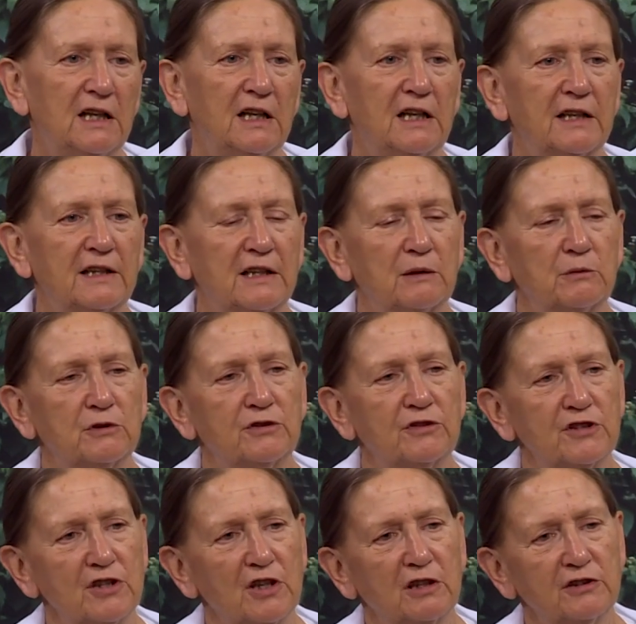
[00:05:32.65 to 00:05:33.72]
and that would
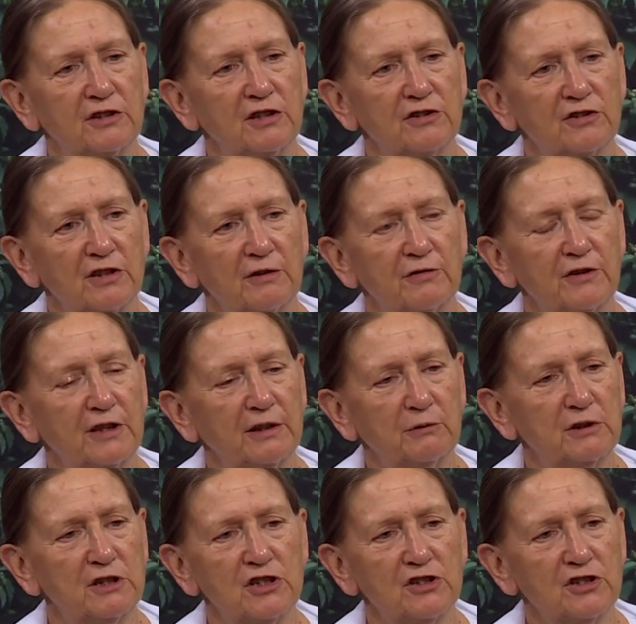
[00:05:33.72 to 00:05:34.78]
result in suffering,
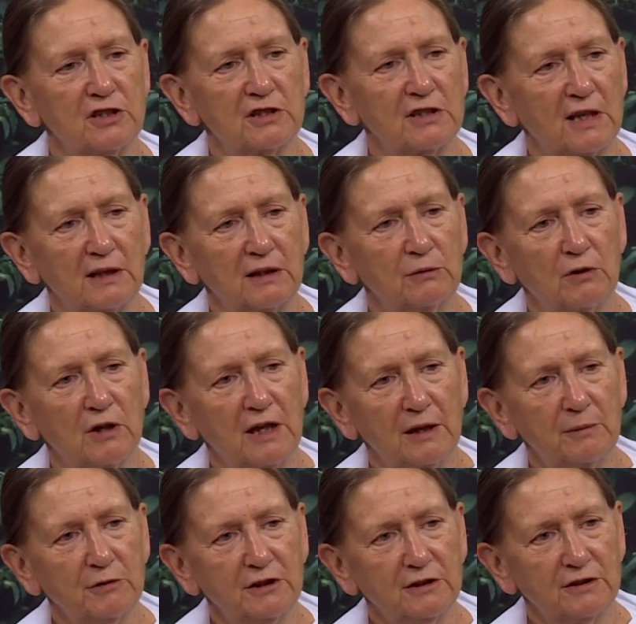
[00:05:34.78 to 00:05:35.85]
which is exactly what
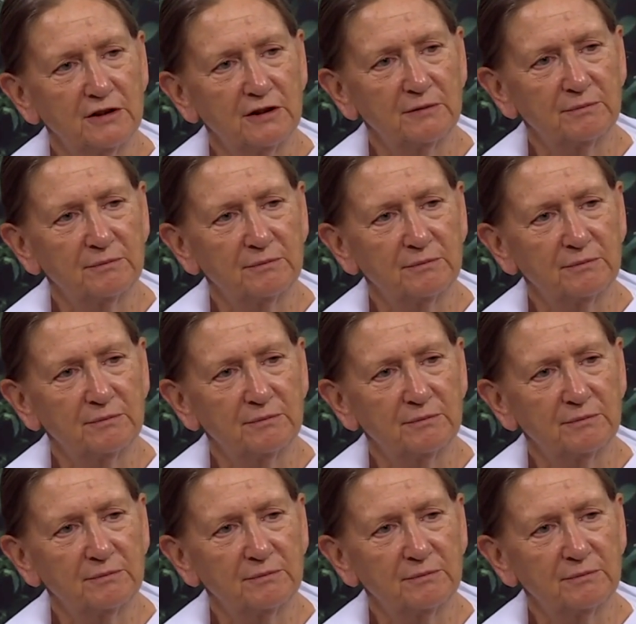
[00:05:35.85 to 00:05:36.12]
happened.